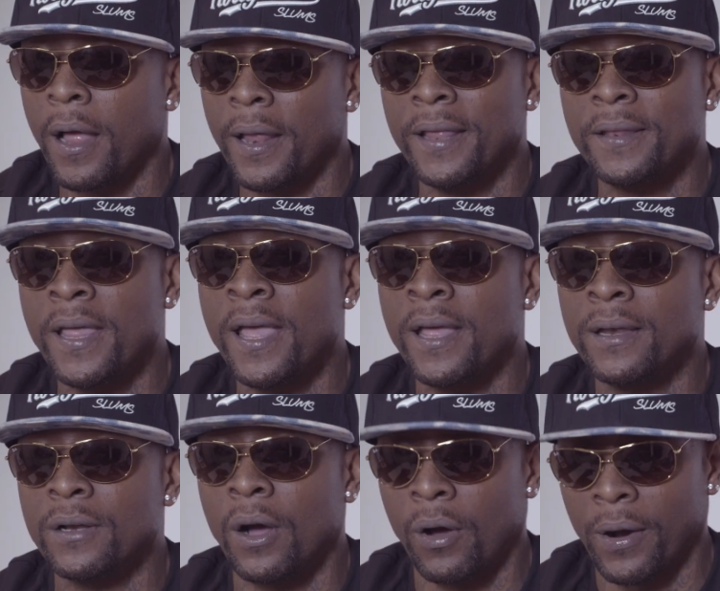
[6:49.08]
and
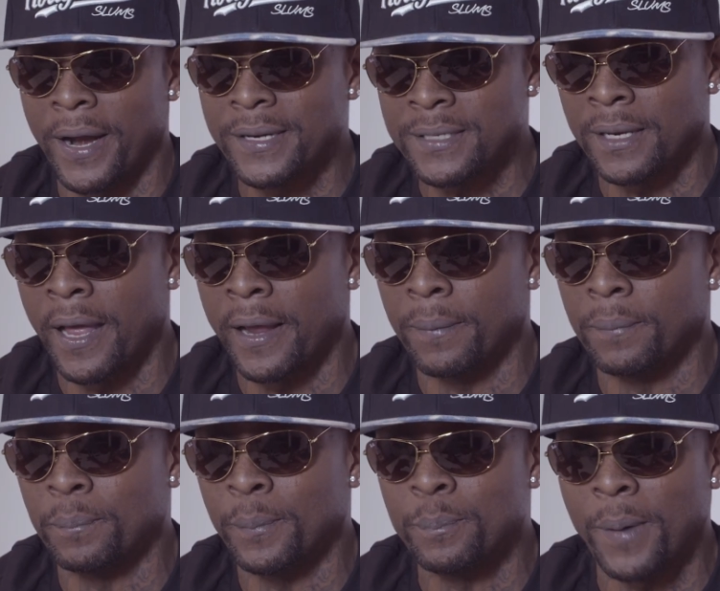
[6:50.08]
then, all right, say like
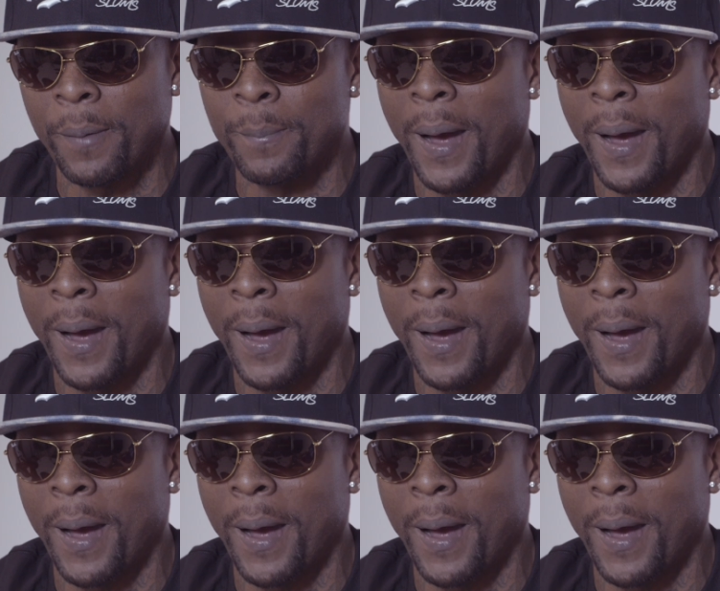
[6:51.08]
my,